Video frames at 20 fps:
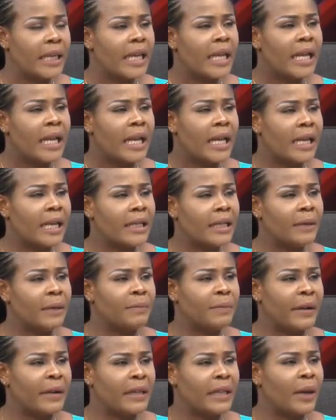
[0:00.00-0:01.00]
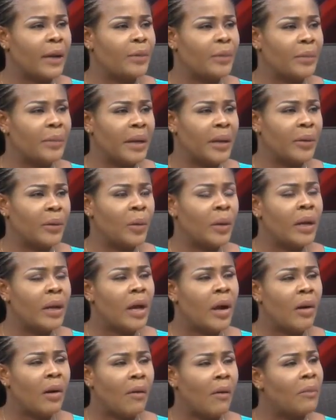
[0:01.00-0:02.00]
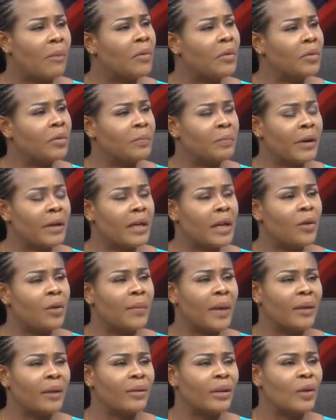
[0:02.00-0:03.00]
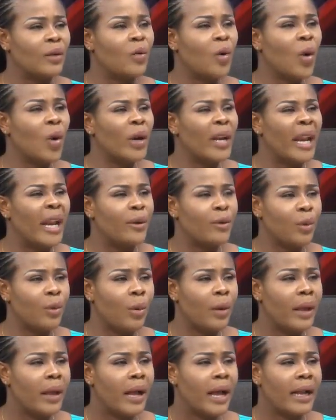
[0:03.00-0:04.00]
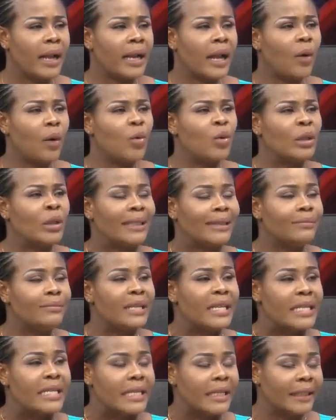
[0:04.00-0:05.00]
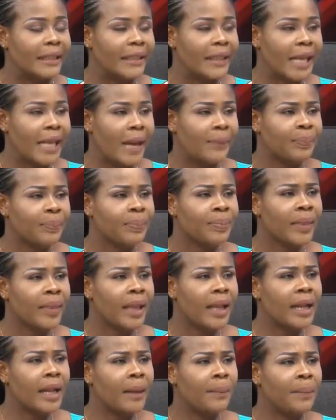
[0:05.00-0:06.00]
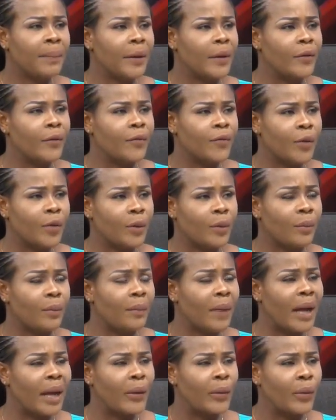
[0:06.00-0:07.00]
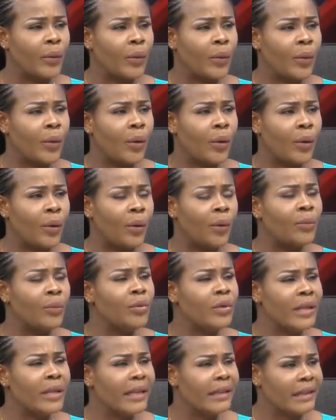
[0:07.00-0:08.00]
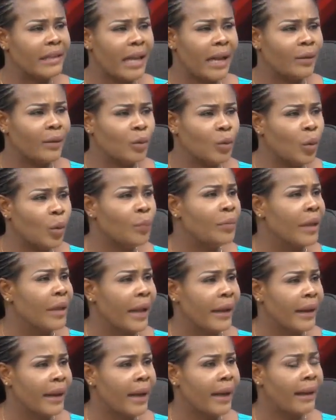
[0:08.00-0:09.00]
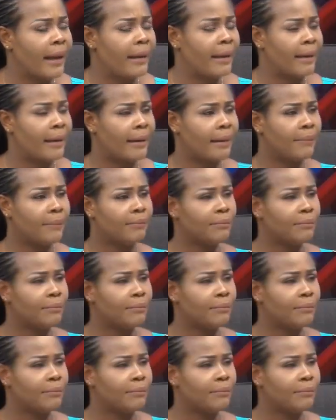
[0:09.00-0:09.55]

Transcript: Any pregnant women no. Or pregnant woman on the corner no. And I won't mean India. And I'm penning for no mano. It's because